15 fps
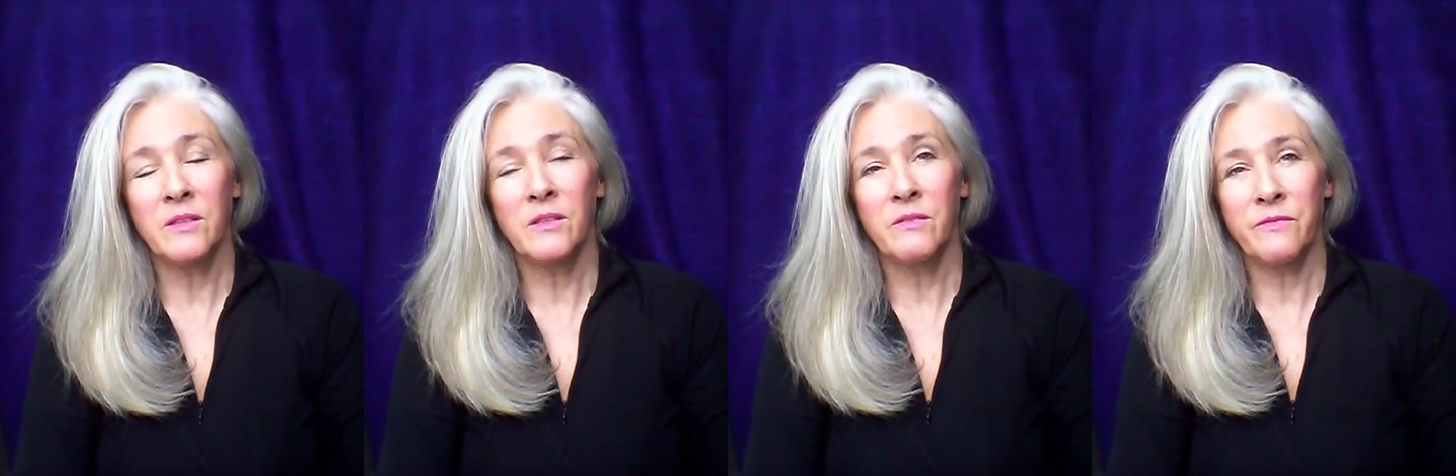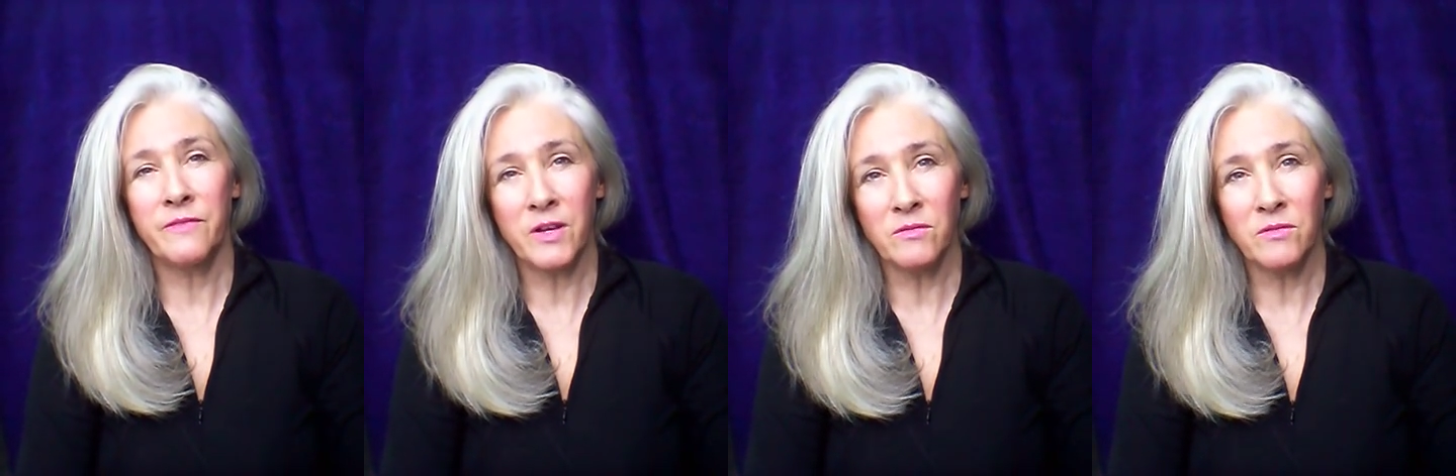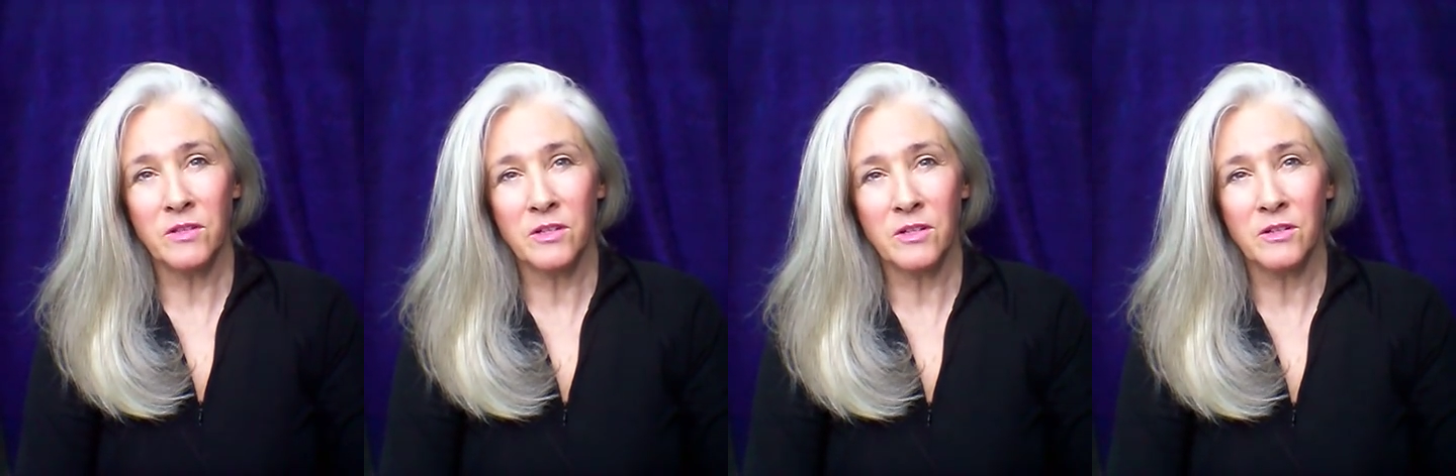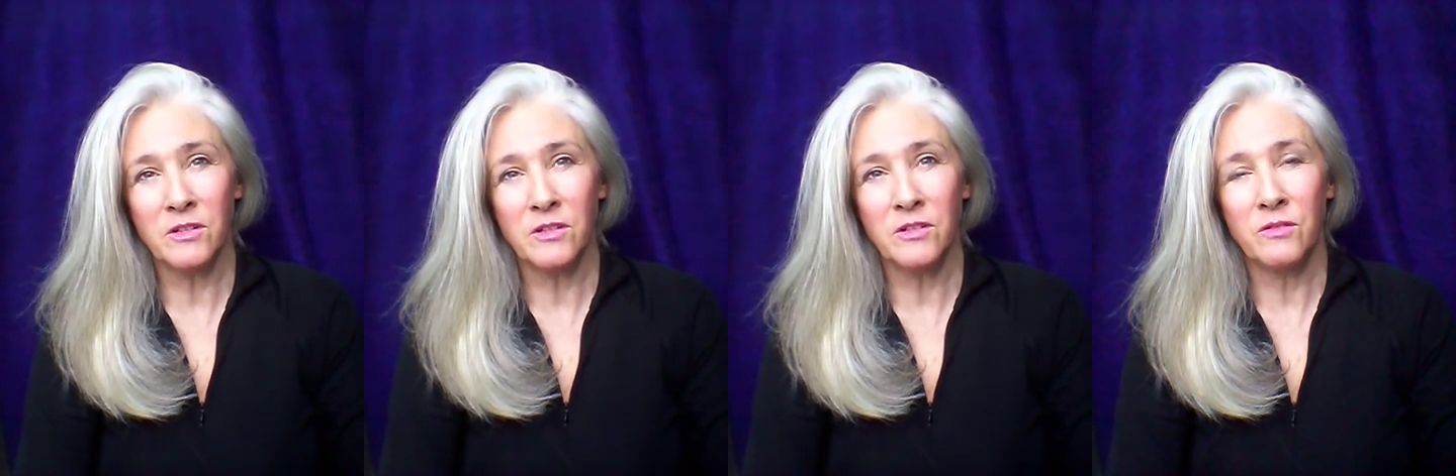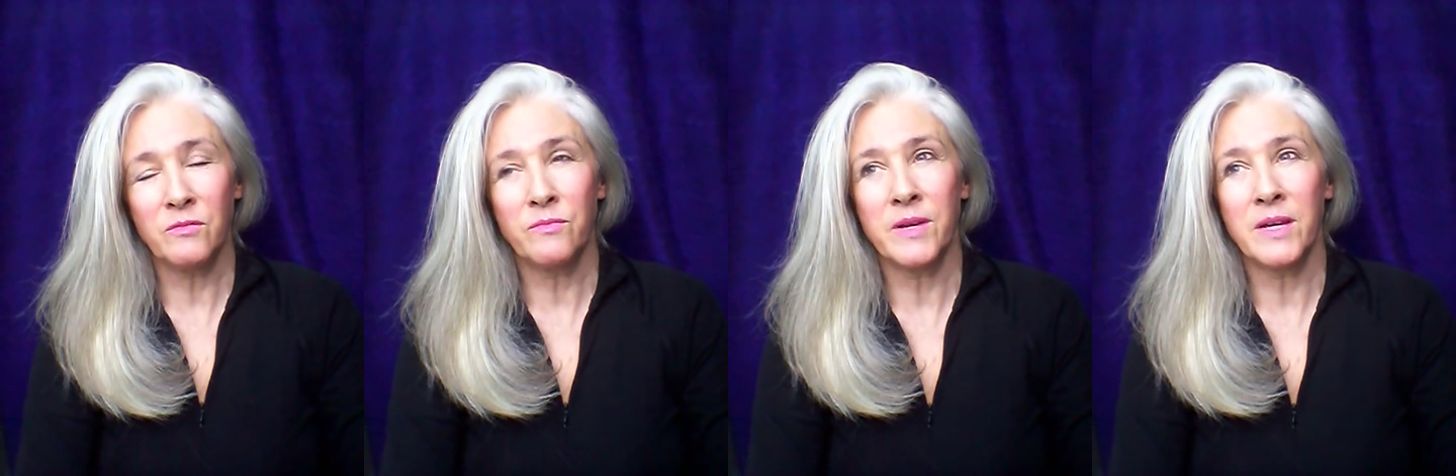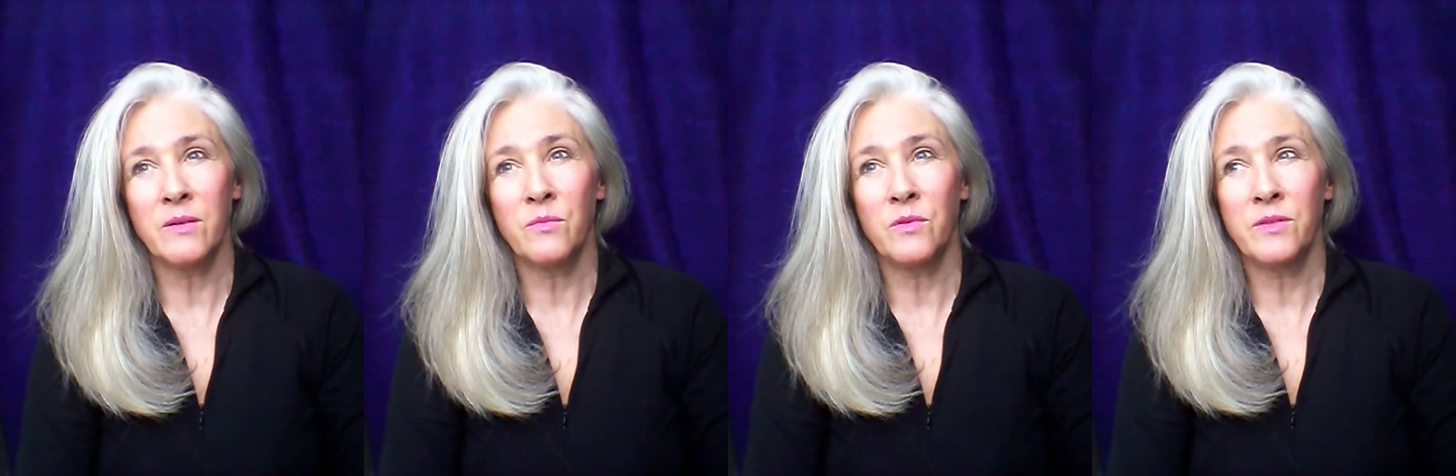And the phone started to
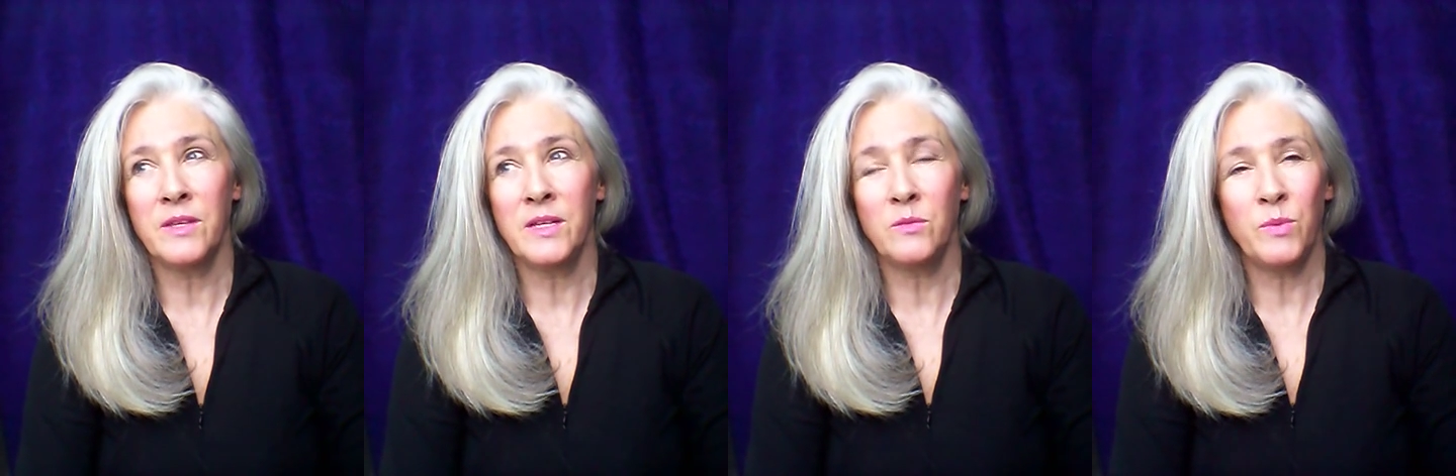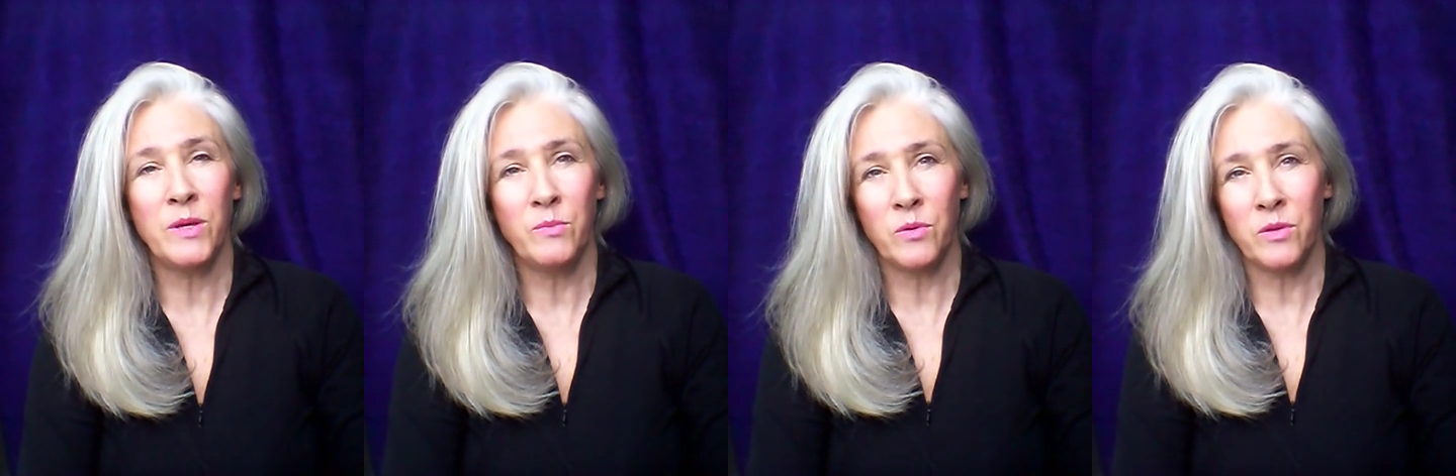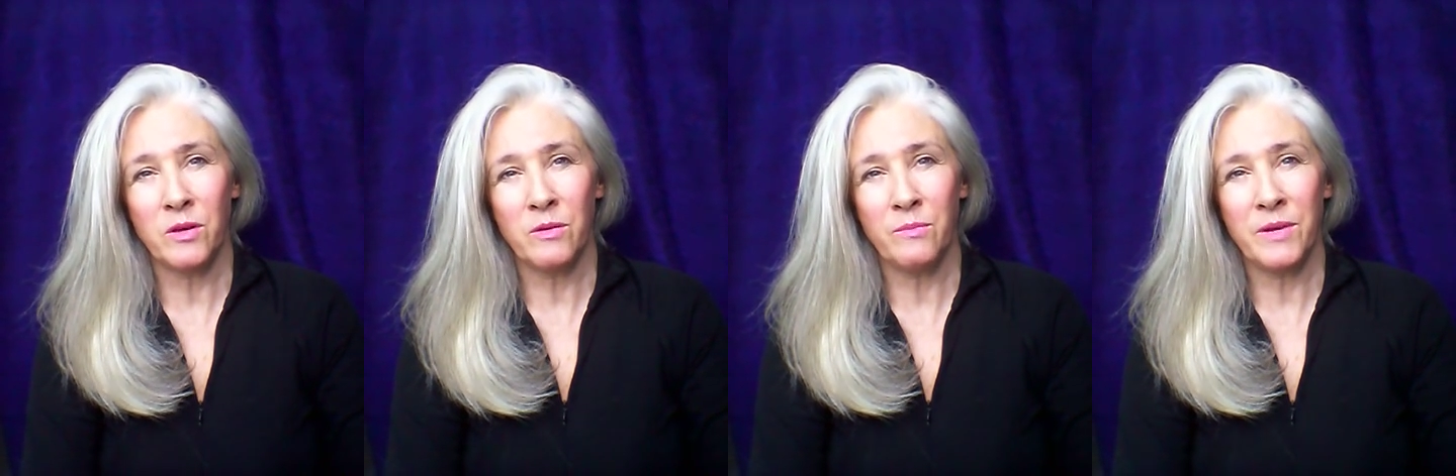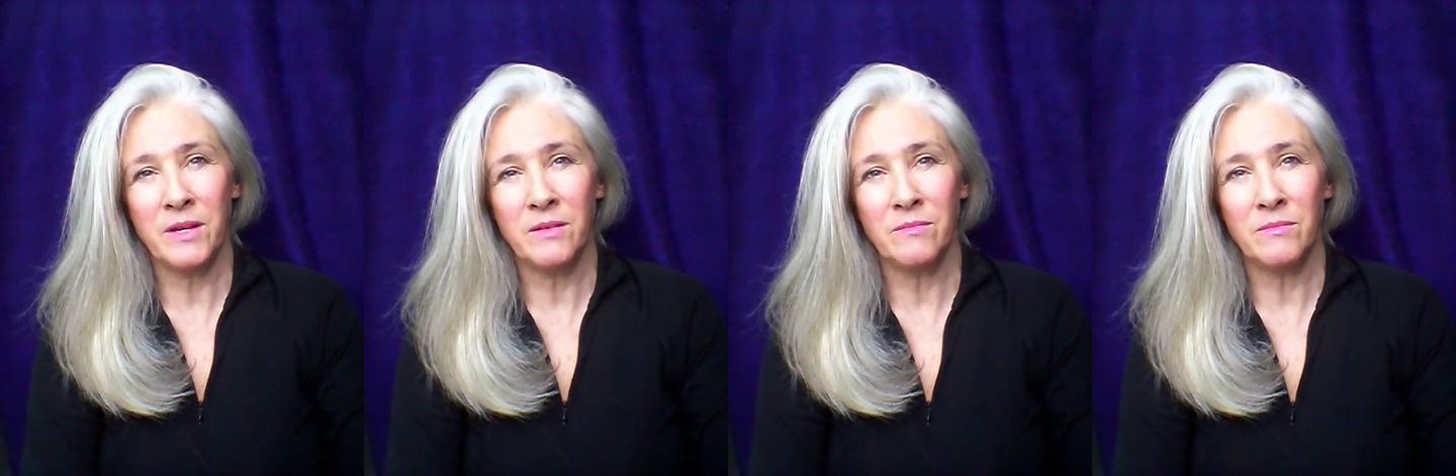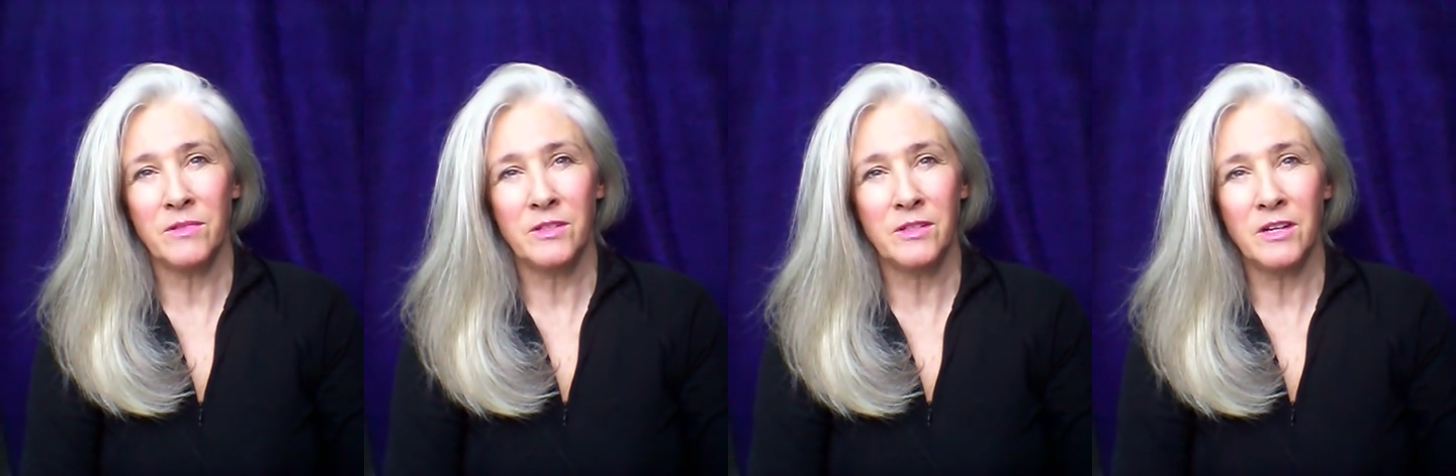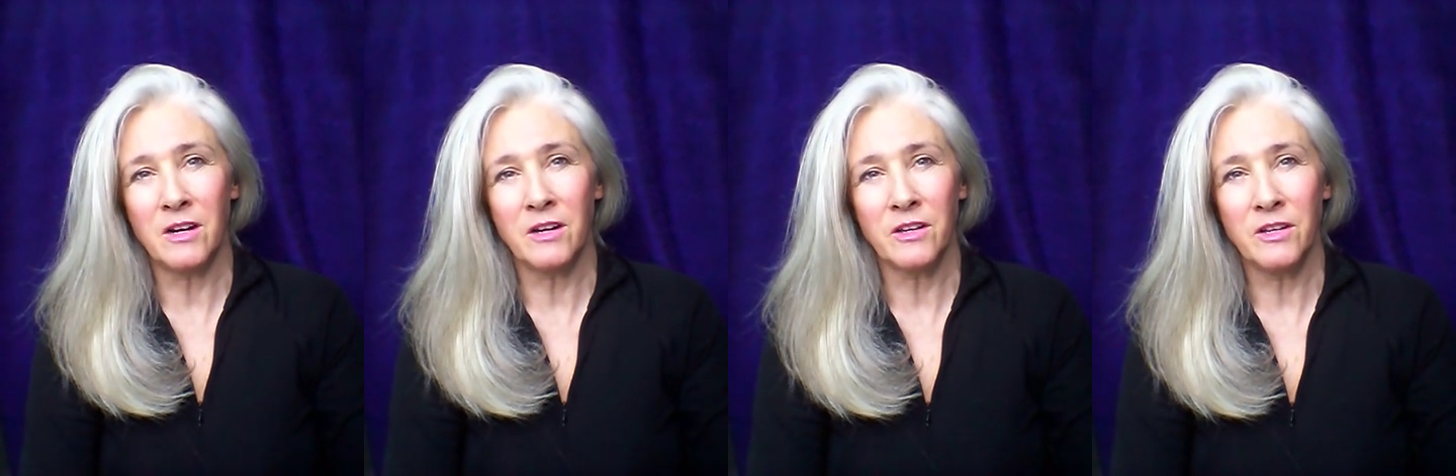ring with these people that have been
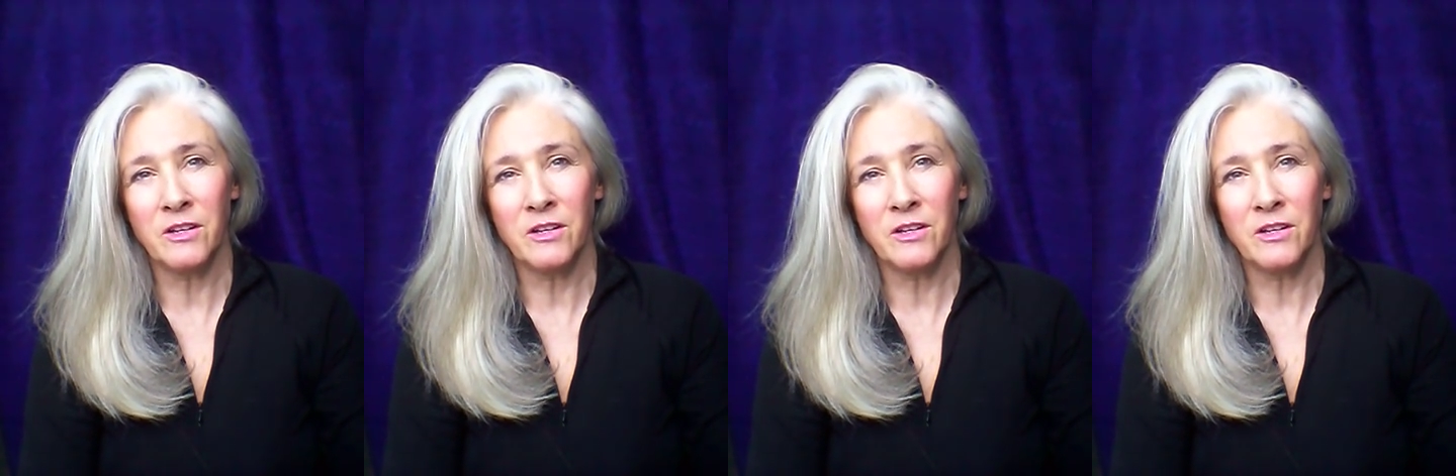stuck,